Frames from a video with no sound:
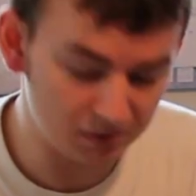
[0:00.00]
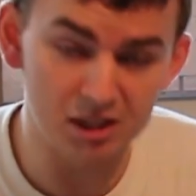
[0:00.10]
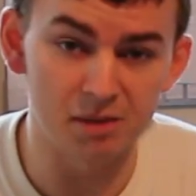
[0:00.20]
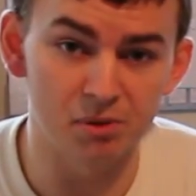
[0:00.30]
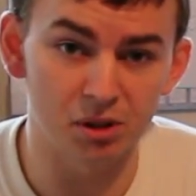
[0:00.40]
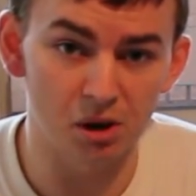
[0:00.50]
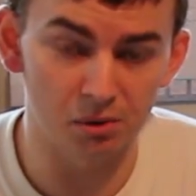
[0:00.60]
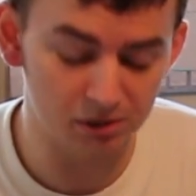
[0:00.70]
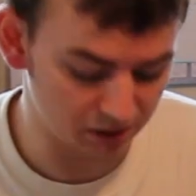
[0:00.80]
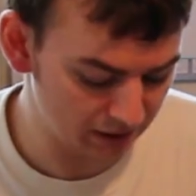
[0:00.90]
keep your
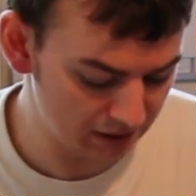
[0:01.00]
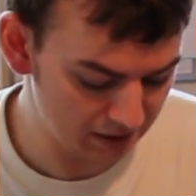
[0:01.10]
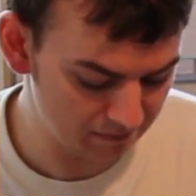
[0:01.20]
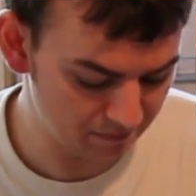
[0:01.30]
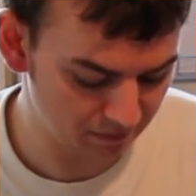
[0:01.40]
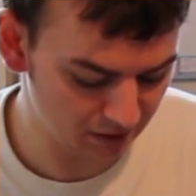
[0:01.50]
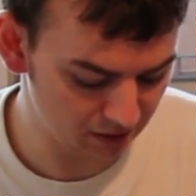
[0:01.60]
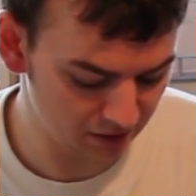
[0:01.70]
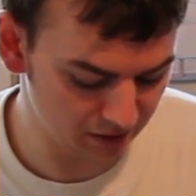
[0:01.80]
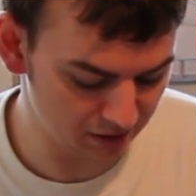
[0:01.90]
code clean,
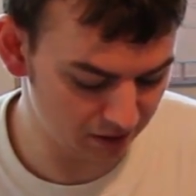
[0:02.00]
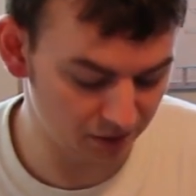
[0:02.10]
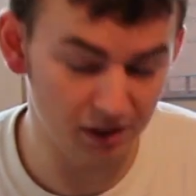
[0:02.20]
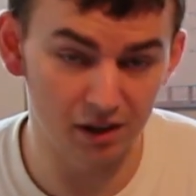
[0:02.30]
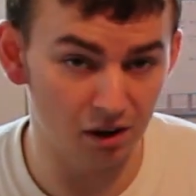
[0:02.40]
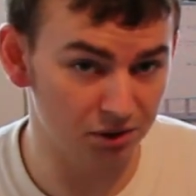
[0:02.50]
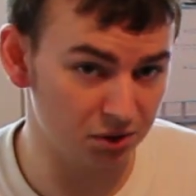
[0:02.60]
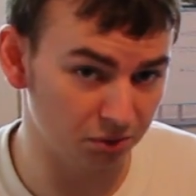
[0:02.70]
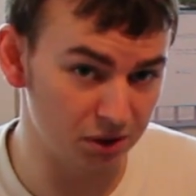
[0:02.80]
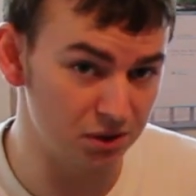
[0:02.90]
and it
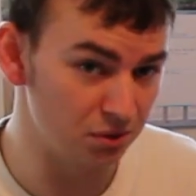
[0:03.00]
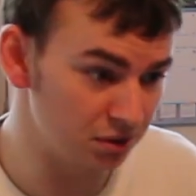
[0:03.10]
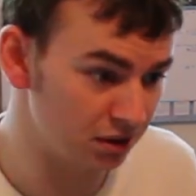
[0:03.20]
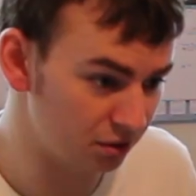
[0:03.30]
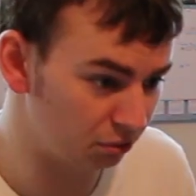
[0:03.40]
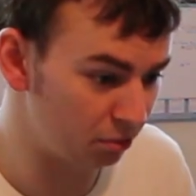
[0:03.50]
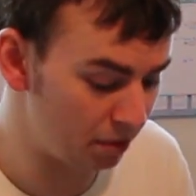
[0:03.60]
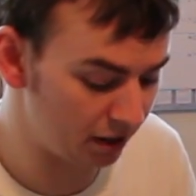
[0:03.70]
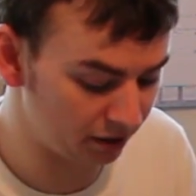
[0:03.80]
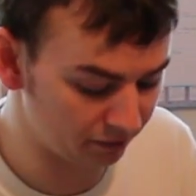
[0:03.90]
also reduces
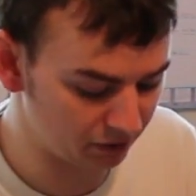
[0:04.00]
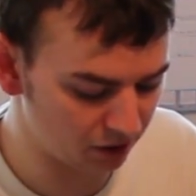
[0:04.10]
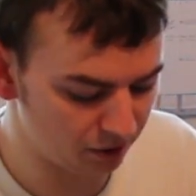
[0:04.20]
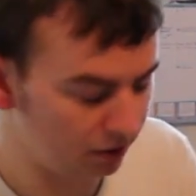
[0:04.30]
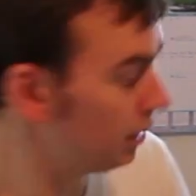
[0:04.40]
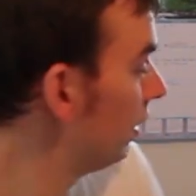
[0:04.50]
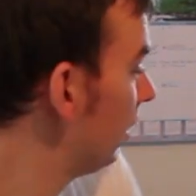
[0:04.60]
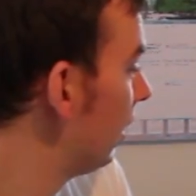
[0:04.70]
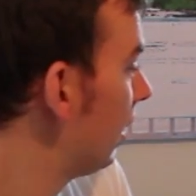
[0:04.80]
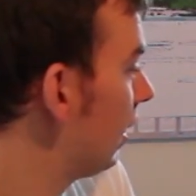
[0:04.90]
repetitive code,
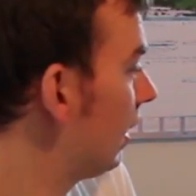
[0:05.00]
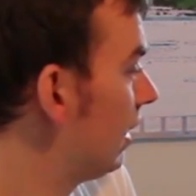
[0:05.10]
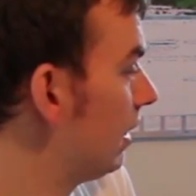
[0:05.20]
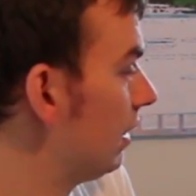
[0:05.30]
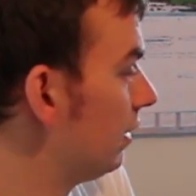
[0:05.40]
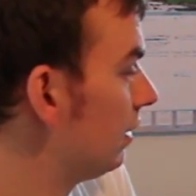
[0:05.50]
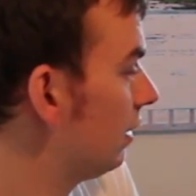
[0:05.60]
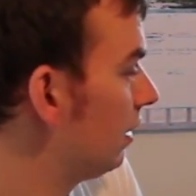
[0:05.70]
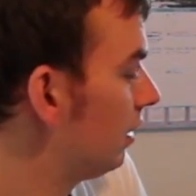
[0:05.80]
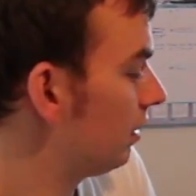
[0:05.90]
and
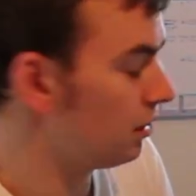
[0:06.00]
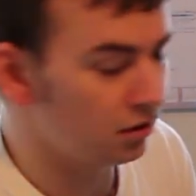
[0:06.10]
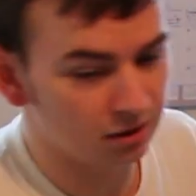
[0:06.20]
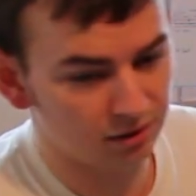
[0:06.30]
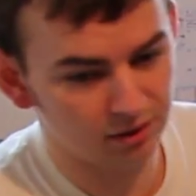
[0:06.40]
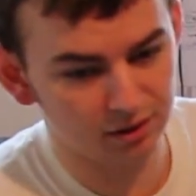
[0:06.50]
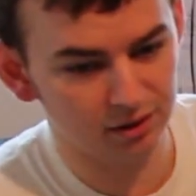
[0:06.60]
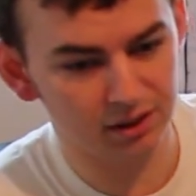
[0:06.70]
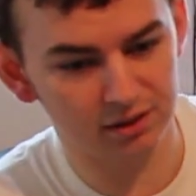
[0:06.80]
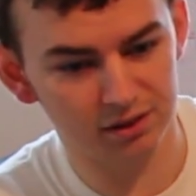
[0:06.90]

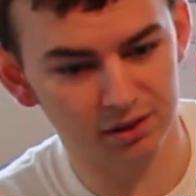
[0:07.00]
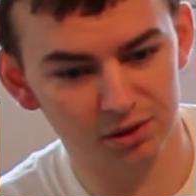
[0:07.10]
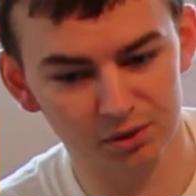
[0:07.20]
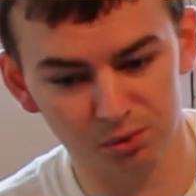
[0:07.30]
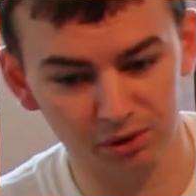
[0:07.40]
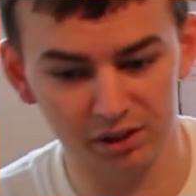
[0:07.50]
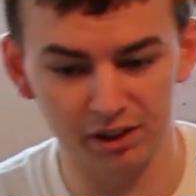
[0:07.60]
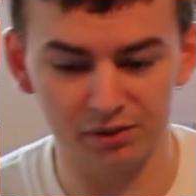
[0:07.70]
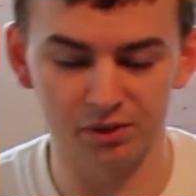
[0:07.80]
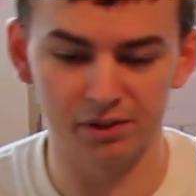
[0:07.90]
it's really
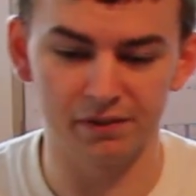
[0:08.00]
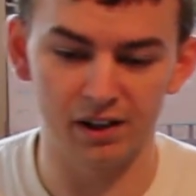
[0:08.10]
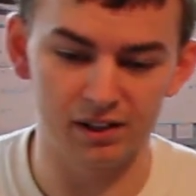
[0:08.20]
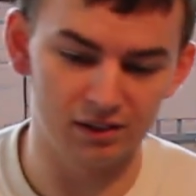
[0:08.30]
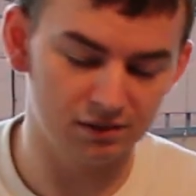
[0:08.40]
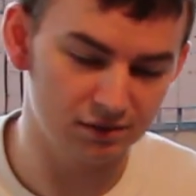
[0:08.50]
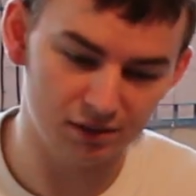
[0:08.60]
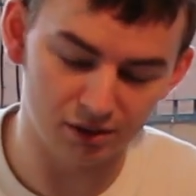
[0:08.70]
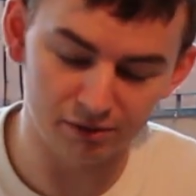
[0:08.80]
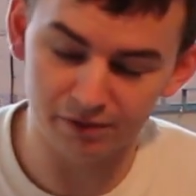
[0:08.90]
nice for defining
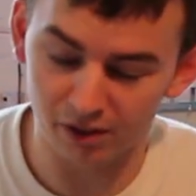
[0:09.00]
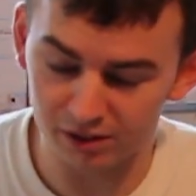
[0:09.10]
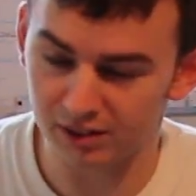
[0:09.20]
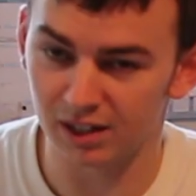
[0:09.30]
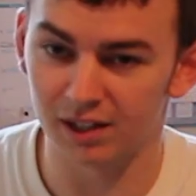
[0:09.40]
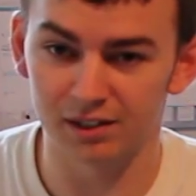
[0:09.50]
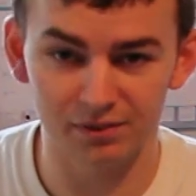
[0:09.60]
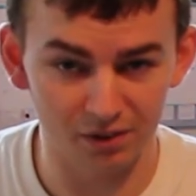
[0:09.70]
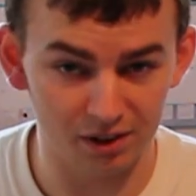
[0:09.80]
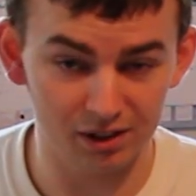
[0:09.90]
font
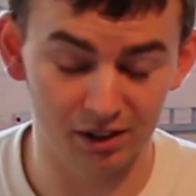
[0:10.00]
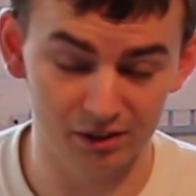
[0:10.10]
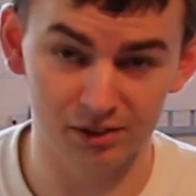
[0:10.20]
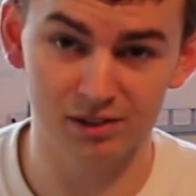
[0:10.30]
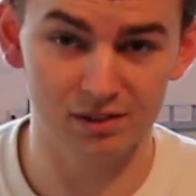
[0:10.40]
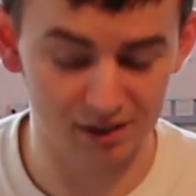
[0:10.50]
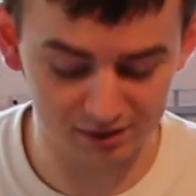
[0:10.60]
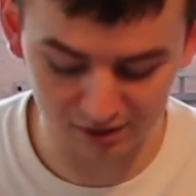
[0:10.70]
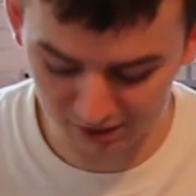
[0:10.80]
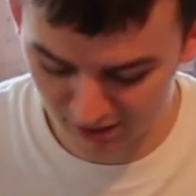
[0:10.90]
size, font colors,
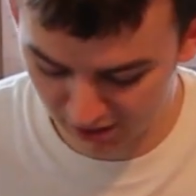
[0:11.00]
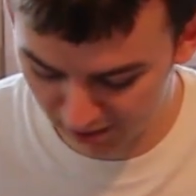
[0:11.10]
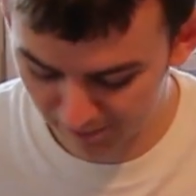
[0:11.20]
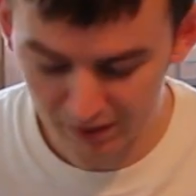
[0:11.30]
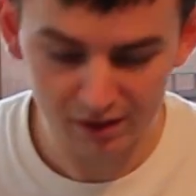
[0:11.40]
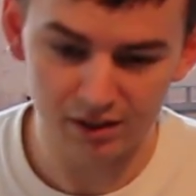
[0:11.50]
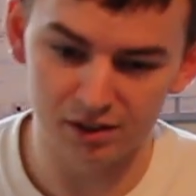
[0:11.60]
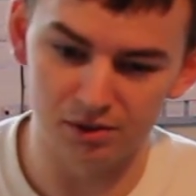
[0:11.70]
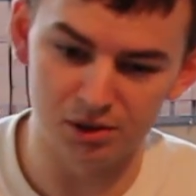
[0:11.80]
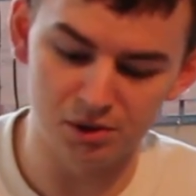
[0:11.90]
things like that.
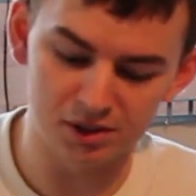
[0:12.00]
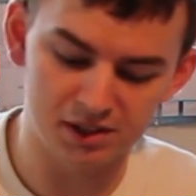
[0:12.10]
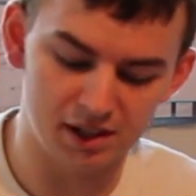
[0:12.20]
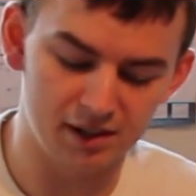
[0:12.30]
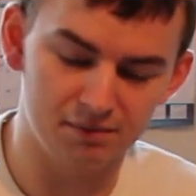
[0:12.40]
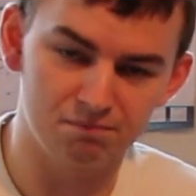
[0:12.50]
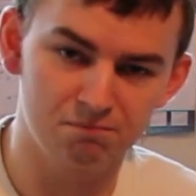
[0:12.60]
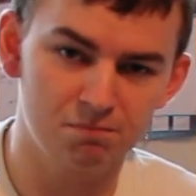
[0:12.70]
You can set